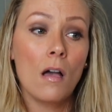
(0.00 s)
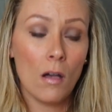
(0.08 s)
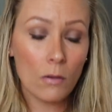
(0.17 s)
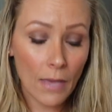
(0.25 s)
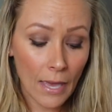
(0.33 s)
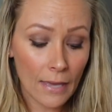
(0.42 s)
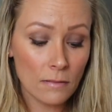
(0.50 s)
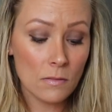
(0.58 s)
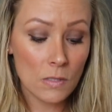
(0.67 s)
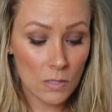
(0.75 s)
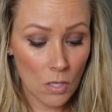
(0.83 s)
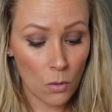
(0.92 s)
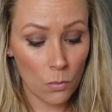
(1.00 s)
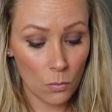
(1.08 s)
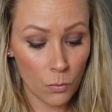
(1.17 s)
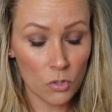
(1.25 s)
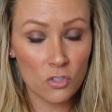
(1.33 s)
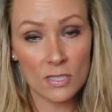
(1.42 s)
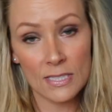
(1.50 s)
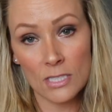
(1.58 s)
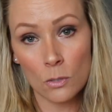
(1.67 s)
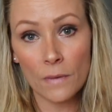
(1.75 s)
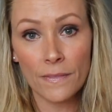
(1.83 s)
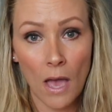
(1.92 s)
Okay, so we'll just
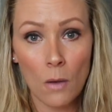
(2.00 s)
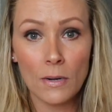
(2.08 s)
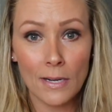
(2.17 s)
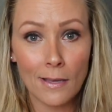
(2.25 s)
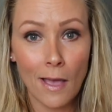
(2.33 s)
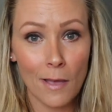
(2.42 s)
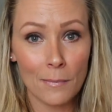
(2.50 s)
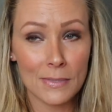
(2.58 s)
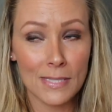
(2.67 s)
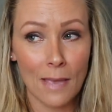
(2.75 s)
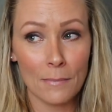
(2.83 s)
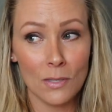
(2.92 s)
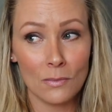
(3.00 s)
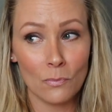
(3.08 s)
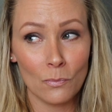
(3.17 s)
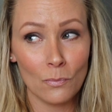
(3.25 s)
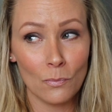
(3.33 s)
deal with that when it comes comes, I mean,